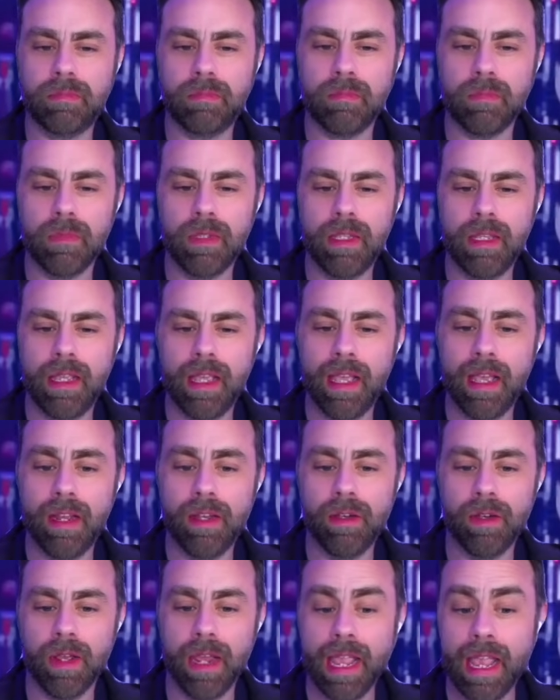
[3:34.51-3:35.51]
and
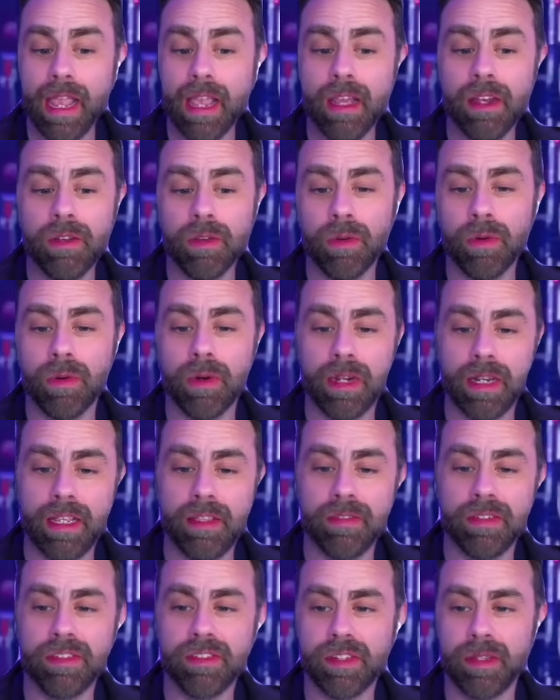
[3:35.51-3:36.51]
or
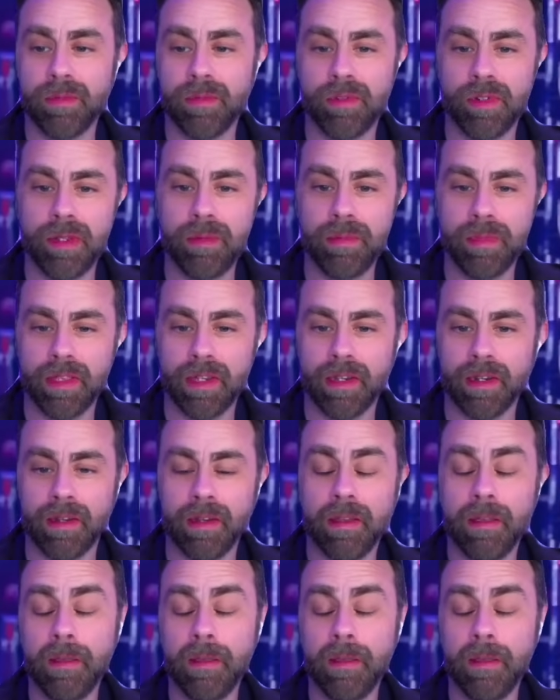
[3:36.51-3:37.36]
even some Dream Theater.